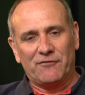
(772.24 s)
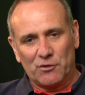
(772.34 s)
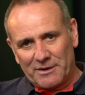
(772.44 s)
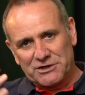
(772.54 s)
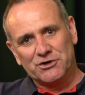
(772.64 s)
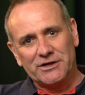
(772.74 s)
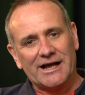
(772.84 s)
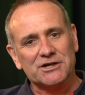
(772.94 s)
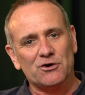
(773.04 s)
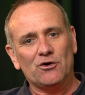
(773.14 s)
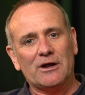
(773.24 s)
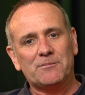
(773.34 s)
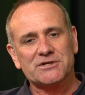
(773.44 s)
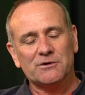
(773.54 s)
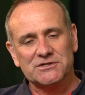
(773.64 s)
If you want to make sure you catch all
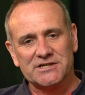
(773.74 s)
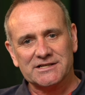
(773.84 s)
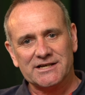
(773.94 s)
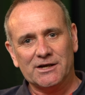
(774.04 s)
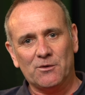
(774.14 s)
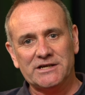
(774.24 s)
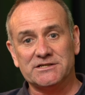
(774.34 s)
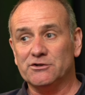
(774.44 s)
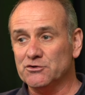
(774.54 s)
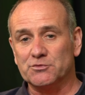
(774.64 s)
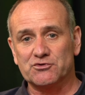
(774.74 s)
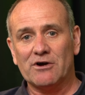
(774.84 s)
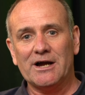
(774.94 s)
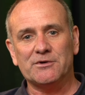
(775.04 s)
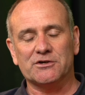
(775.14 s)
episodes of Tech Takeaways, then do
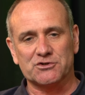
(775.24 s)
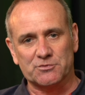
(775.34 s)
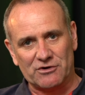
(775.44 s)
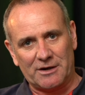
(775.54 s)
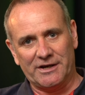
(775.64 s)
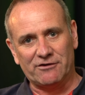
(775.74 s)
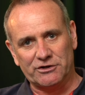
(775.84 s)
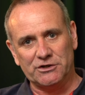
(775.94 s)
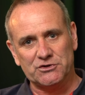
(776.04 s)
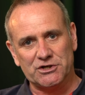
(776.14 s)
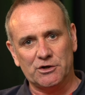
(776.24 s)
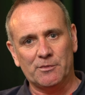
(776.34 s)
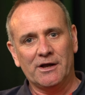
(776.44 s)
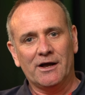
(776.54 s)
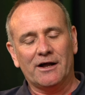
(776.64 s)
subscribe. You can subscribe here on
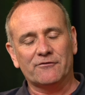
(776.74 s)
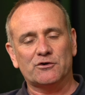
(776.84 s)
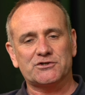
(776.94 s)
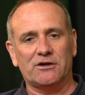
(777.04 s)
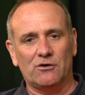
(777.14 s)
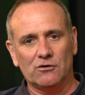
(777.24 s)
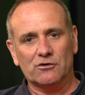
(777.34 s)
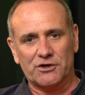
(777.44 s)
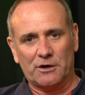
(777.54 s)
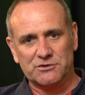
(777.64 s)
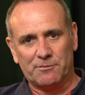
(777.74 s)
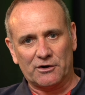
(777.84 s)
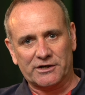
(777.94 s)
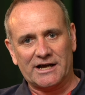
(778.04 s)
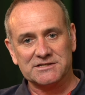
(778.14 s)
YouTube, and of course in all good homes of
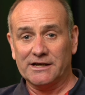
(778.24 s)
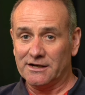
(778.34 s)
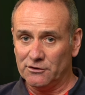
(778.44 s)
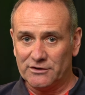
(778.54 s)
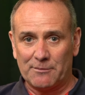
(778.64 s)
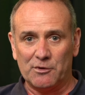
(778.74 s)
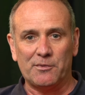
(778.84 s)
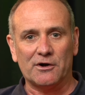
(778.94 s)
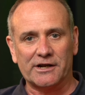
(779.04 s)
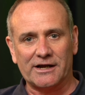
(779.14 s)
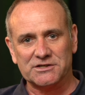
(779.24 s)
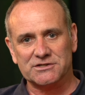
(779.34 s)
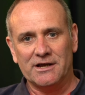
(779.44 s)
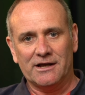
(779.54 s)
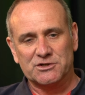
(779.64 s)
podcasts, including Apple
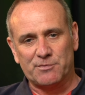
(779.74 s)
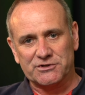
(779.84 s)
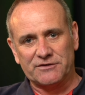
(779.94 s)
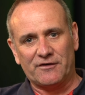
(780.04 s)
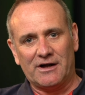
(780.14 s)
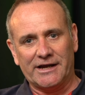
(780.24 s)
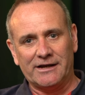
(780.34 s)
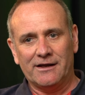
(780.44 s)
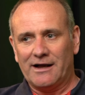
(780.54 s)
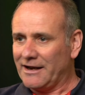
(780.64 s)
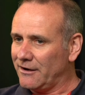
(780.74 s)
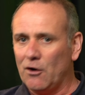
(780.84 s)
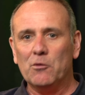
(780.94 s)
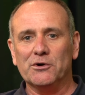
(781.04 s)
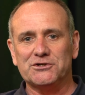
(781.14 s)
Podcasts, Spotify, and a
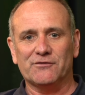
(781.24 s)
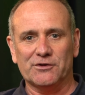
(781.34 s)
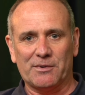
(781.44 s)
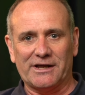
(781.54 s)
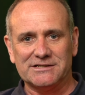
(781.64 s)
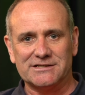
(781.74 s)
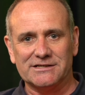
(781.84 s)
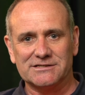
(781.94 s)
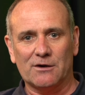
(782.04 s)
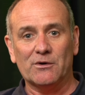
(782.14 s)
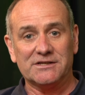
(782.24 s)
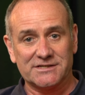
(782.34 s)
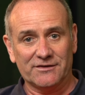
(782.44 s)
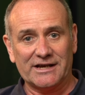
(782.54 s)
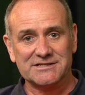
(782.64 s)
whole bunch of other places. So
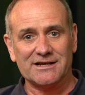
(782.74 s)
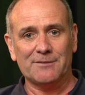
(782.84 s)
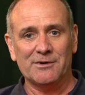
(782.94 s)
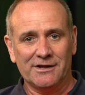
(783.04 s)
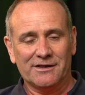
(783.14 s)
until next time,